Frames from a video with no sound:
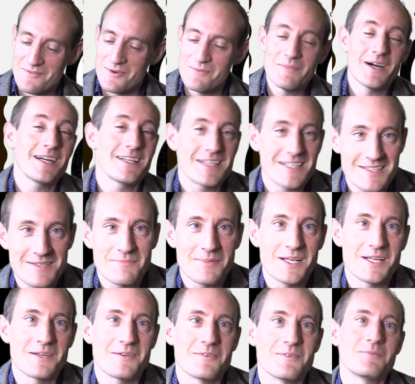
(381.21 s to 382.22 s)
for my
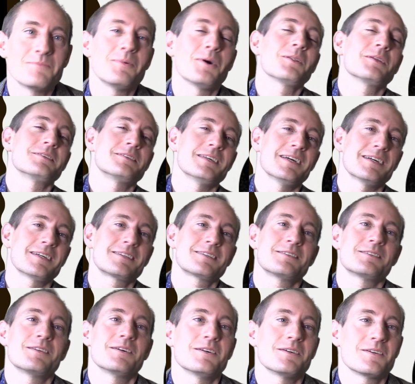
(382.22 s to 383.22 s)
discipline, politics,
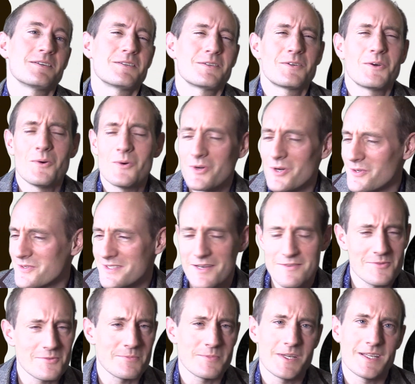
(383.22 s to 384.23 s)
the core
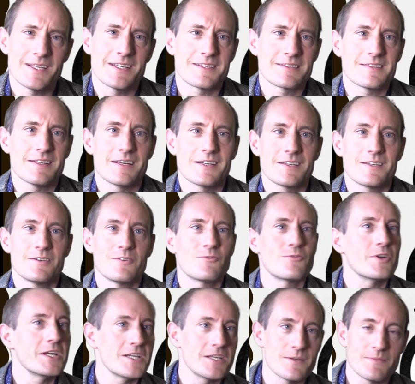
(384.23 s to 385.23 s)
concepts would be things like
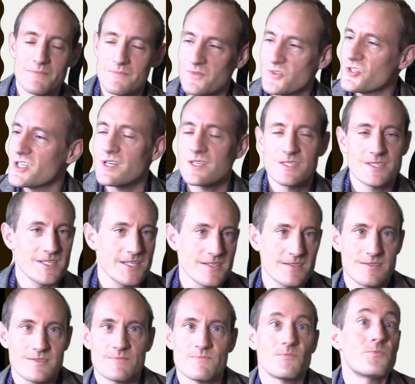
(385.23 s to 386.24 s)
freedom,
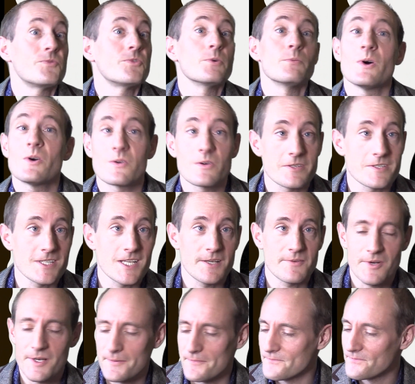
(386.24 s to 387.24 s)
justice, democracy.
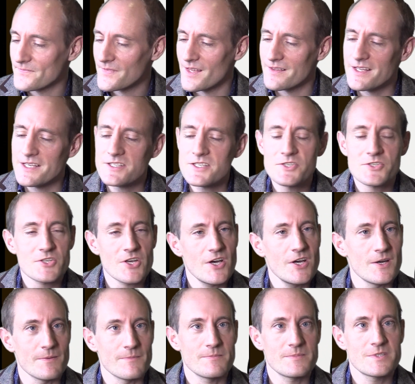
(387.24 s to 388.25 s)
Right? These are
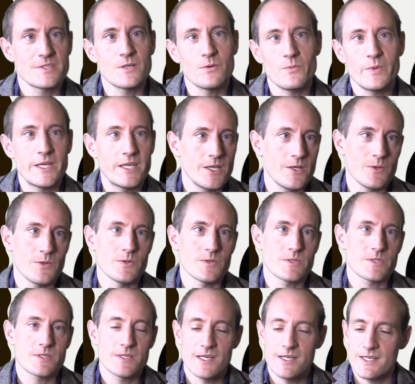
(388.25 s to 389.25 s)
terms that we
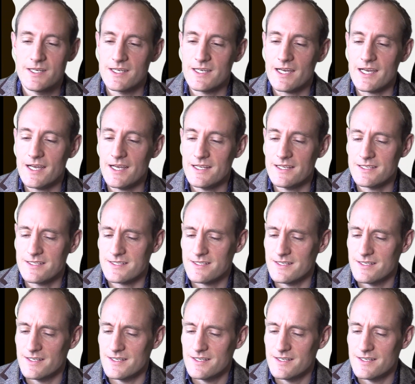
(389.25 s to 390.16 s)
use, and